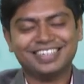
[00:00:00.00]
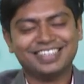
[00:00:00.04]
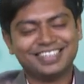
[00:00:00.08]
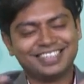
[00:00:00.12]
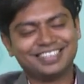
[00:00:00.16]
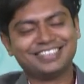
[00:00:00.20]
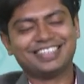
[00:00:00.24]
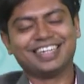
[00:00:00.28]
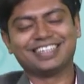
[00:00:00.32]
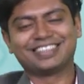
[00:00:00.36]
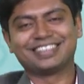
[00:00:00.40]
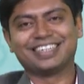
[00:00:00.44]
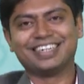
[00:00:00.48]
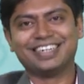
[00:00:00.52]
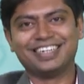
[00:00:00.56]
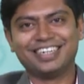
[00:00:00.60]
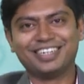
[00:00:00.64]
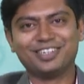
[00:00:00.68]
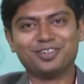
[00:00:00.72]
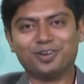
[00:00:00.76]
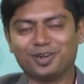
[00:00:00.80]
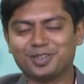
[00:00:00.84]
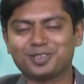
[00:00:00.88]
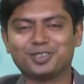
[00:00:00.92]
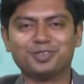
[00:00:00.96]
Just kidding,
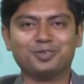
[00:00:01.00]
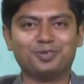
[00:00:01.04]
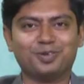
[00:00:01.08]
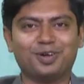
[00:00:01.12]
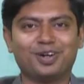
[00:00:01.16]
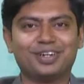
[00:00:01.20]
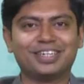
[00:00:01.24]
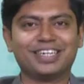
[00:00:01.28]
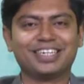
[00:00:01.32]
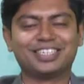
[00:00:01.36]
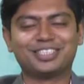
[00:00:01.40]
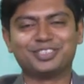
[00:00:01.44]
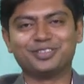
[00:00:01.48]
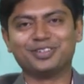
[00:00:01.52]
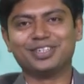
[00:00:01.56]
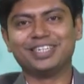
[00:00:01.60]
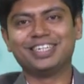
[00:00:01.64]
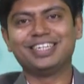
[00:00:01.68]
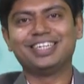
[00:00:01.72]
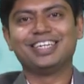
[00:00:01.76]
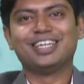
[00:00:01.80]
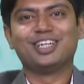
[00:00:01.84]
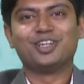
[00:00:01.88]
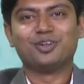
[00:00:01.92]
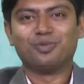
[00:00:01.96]
not the war actually.
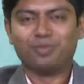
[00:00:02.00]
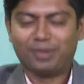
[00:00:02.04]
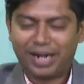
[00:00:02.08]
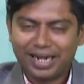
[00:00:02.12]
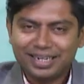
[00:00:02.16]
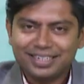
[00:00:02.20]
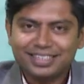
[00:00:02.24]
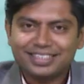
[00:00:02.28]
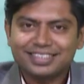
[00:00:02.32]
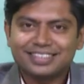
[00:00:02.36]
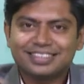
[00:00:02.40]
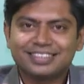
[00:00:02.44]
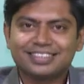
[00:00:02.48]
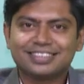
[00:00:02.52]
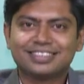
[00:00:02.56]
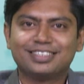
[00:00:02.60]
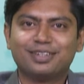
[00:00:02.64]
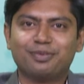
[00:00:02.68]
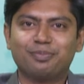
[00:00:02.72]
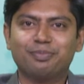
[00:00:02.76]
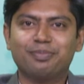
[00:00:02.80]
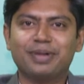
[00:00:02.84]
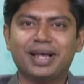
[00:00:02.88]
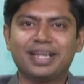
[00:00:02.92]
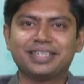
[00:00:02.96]
But the
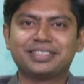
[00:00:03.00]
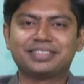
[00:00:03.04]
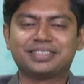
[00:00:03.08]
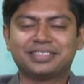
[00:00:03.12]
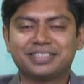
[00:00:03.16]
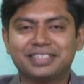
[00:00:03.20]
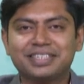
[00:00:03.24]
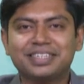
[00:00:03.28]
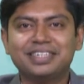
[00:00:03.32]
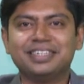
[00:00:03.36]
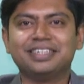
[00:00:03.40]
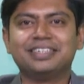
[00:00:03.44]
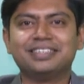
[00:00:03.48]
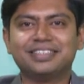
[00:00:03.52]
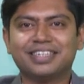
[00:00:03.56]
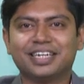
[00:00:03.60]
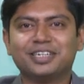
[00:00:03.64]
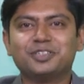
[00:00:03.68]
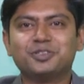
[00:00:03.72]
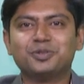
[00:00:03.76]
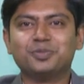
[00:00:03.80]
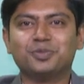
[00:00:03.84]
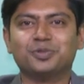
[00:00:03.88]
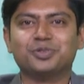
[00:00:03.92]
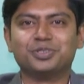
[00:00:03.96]
best thing that
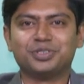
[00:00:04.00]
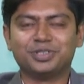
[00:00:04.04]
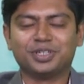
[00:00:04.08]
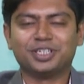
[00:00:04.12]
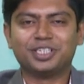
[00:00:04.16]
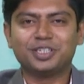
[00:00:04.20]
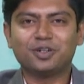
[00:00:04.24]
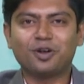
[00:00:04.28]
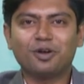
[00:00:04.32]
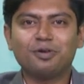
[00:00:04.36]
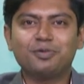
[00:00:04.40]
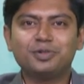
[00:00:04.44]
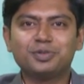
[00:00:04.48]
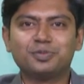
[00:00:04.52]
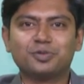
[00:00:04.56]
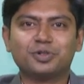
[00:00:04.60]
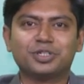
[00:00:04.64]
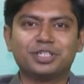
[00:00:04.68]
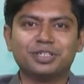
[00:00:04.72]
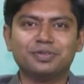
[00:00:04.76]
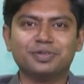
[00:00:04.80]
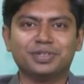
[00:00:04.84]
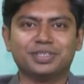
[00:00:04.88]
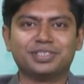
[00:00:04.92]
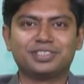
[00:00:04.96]
you motivate, it always
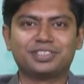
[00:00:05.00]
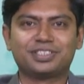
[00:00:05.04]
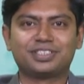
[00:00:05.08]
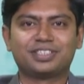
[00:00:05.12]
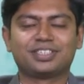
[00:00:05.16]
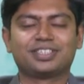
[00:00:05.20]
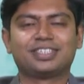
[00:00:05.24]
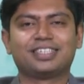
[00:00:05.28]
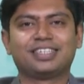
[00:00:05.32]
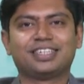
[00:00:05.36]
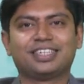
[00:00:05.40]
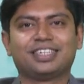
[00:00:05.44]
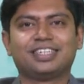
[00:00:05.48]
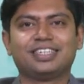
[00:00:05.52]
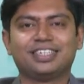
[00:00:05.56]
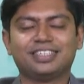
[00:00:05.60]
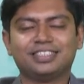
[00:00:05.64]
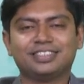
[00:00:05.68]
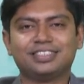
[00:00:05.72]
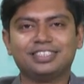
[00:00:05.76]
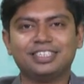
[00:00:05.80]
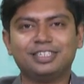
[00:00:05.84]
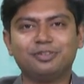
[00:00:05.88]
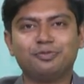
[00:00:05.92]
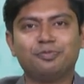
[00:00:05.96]
motivates.
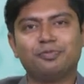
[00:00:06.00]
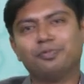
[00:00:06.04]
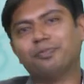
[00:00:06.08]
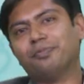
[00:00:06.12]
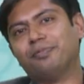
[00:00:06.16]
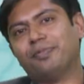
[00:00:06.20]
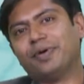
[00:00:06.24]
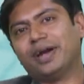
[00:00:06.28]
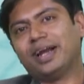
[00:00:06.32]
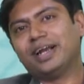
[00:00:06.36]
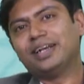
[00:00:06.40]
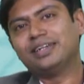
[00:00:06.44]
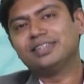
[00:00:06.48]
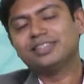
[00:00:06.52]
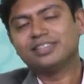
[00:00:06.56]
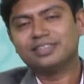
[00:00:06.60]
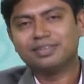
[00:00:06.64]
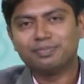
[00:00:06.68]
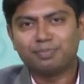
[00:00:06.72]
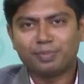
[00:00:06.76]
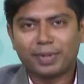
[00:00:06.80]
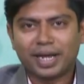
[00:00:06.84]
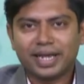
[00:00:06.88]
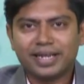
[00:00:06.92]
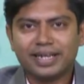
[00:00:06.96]
See, when
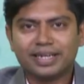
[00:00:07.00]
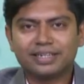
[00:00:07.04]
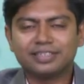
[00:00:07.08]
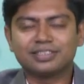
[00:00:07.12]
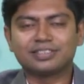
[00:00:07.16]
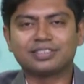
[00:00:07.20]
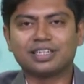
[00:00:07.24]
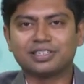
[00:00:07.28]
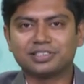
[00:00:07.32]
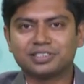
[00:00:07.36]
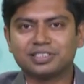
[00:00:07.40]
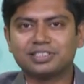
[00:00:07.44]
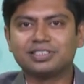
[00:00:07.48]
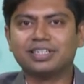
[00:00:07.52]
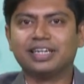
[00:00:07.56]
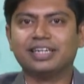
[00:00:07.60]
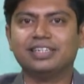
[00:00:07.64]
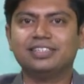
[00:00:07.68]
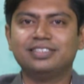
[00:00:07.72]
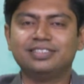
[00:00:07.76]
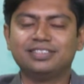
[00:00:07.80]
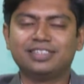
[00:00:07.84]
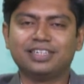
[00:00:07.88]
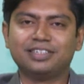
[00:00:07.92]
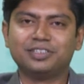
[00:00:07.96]
my session
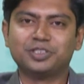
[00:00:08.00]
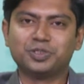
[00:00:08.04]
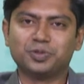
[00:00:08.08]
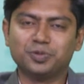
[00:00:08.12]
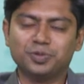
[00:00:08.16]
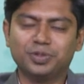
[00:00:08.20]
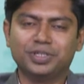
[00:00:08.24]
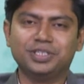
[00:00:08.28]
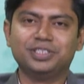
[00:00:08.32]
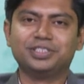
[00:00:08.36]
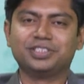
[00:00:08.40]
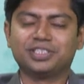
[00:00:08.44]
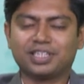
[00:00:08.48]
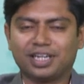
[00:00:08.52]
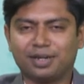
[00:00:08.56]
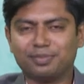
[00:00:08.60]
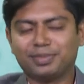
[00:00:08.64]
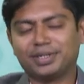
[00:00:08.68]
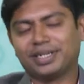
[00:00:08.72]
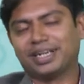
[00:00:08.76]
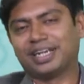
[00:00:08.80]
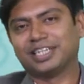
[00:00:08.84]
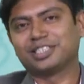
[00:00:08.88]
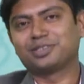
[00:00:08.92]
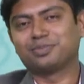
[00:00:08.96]
ends and students come and
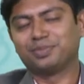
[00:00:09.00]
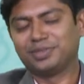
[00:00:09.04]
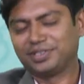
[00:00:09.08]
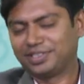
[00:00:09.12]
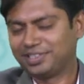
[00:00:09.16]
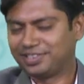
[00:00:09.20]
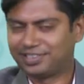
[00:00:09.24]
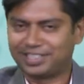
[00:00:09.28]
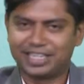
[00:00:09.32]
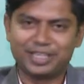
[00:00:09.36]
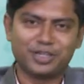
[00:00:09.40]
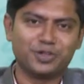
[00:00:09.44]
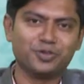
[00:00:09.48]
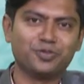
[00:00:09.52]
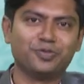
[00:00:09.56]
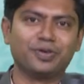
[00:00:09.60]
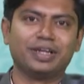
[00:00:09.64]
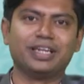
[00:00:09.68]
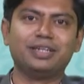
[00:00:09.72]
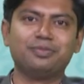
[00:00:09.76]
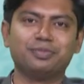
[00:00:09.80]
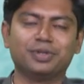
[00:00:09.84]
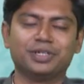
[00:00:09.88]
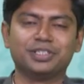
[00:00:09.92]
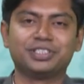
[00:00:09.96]
ask me, so thank you very
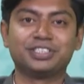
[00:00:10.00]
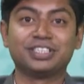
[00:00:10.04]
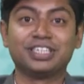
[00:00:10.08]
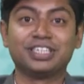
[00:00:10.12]
much